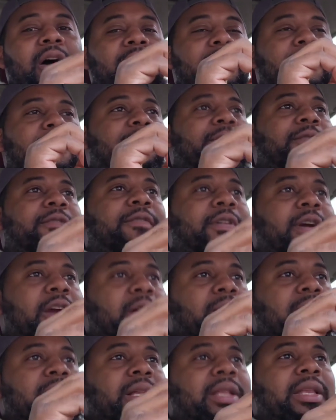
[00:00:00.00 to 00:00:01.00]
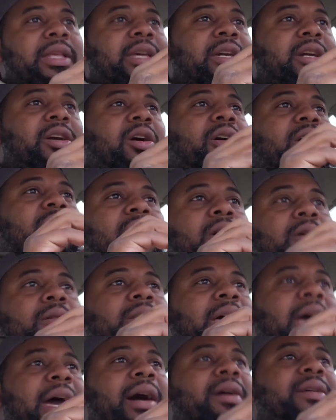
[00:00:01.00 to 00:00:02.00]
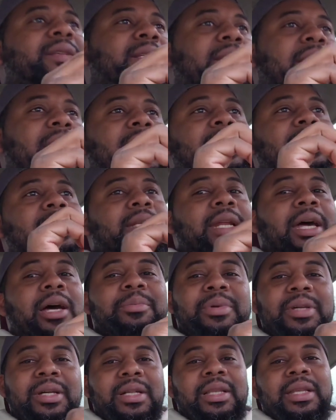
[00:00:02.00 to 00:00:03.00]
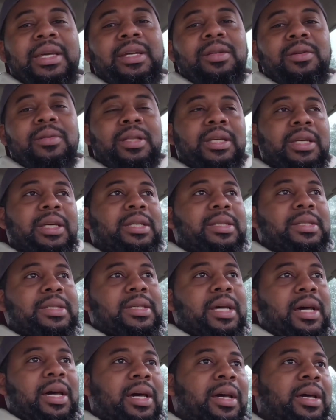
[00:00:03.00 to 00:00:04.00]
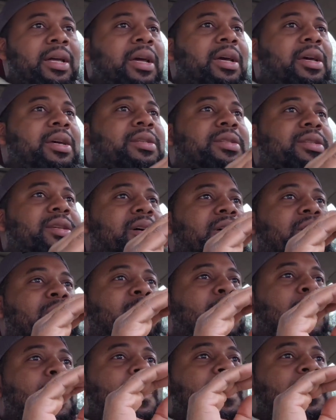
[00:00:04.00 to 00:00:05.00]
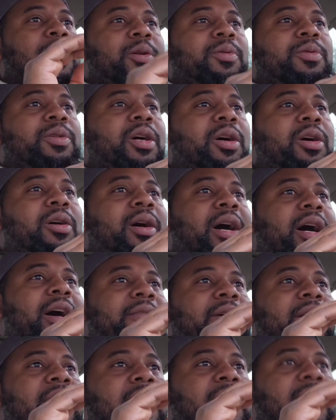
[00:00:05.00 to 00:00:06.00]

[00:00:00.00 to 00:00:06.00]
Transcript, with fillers: a very clean car on the outside and not be clean on the inside. So you know I've